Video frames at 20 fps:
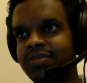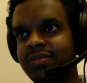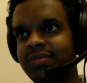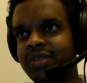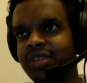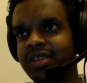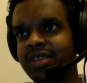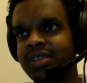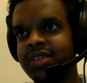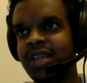
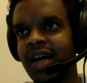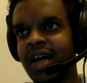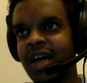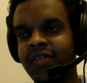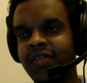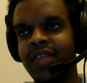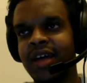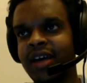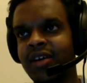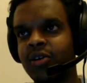stuff
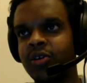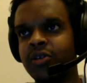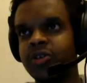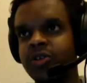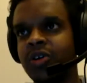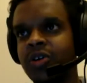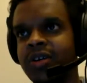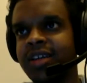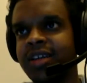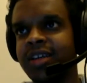that goes on
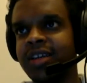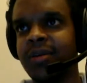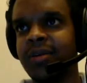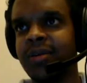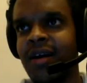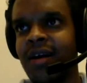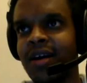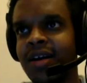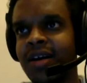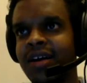in
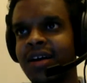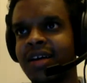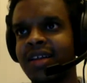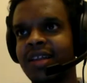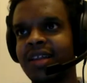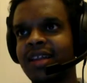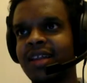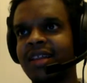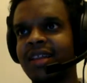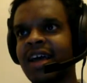America
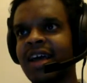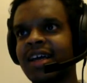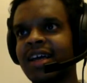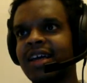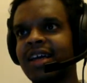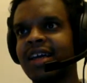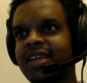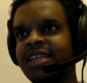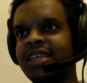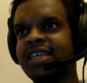that
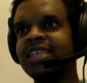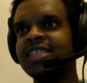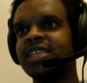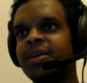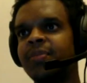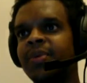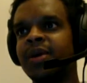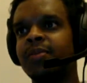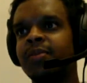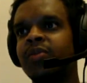is a bit
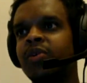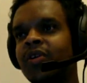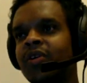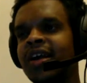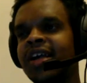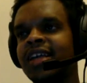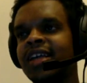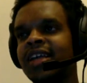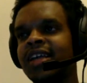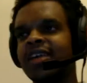more
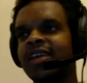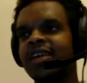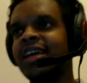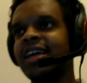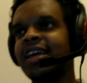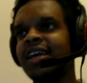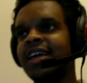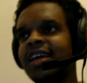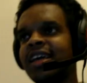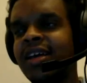regulated.
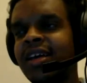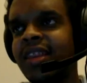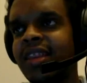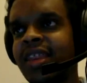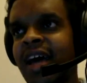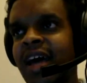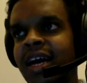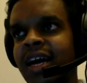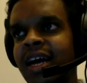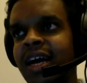That
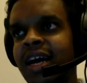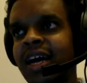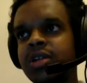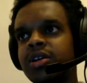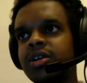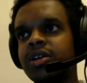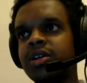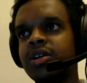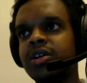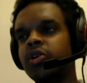will
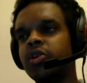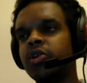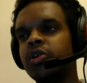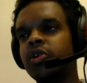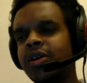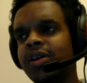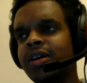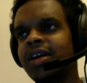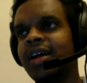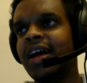go,
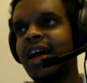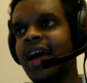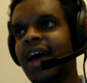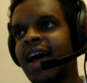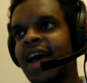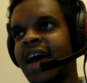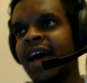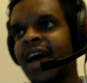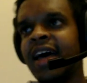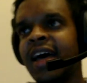
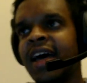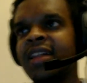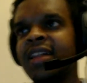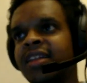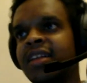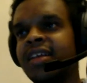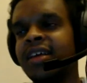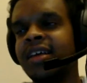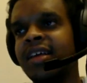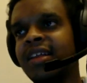and
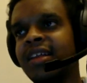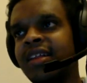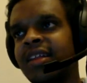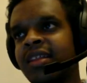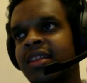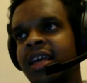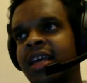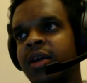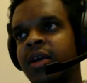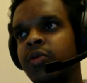
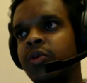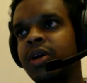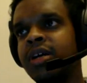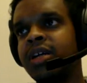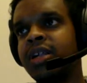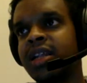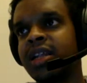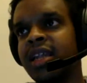they will